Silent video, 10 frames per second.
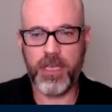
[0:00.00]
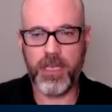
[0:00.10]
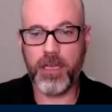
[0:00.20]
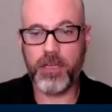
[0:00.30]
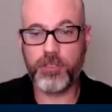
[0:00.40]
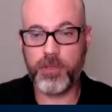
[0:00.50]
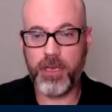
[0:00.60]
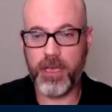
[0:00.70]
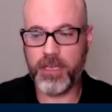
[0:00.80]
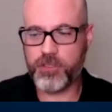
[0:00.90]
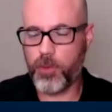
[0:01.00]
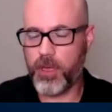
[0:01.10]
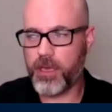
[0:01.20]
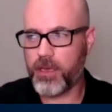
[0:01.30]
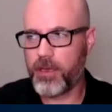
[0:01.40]
And again, tune in next
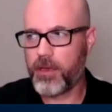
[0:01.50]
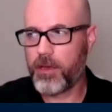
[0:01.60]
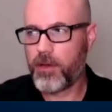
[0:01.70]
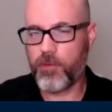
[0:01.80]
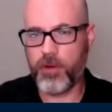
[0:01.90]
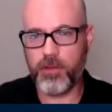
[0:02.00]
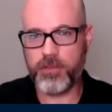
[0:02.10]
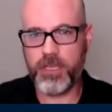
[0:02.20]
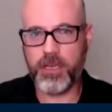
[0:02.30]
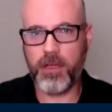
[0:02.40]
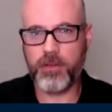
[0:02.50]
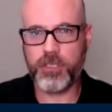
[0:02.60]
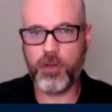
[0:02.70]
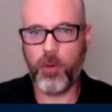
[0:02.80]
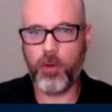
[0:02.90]
week for another Technology
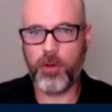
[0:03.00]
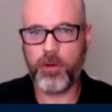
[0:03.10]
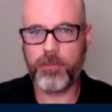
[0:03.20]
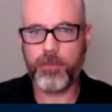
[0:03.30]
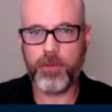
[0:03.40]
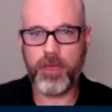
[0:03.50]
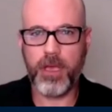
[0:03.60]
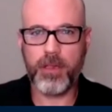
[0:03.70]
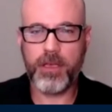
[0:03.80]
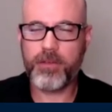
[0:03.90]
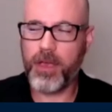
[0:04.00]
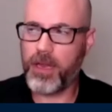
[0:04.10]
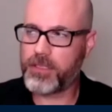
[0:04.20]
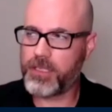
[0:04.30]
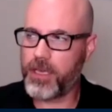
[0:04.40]
Corner with Kelly at
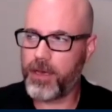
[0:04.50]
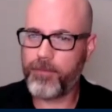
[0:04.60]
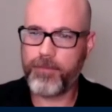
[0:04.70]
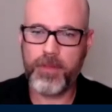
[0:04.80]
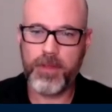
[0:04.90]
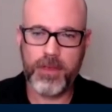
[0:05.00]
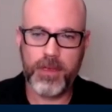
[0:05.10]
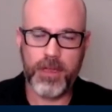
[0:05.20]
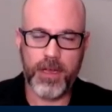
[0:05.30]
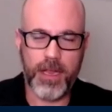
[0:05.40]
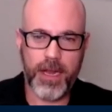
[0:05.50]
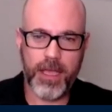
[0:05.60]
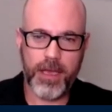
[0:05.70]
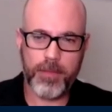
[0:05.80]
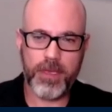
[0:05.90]
NTM, 9
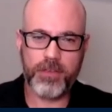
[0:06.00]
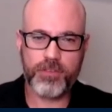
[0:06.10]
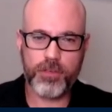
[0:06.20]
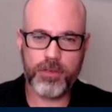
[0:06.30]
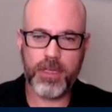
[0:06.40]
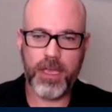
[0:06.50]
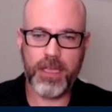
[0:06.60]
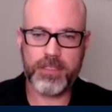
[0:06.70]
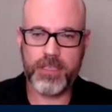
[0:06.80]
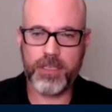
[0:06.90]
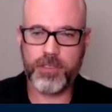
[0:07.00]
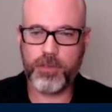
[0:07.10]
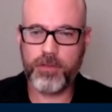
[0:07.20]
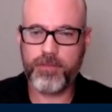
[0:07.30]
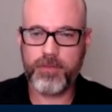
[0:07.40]
a.m. Eastern, 8
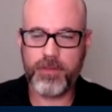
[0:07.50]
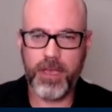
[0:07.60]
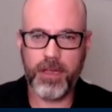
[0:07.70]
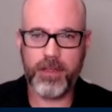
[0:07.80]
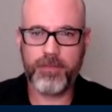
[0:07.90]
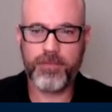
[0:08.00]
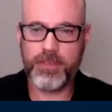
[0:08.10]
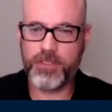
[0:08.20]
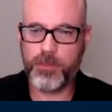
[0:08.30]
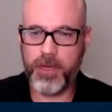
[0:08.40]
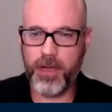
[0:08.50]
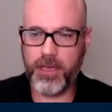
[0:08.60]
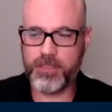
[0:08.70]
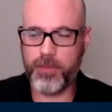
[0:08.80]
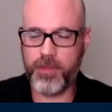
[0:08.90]
Central. Kelly, this has been
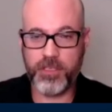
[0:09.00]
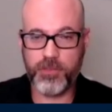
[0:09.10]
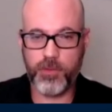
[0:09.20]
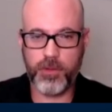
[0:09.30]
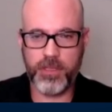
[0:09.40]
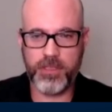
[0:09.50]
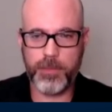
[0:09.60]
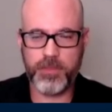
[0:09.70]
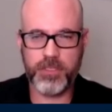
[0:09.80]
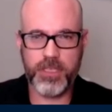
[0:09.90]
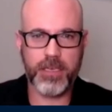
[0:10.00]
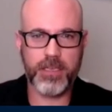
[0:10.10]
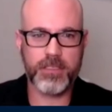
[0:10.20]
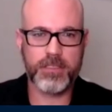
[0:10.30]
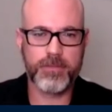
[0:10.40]
awesome. Thanks for the tips and
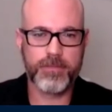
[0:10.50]
tactics.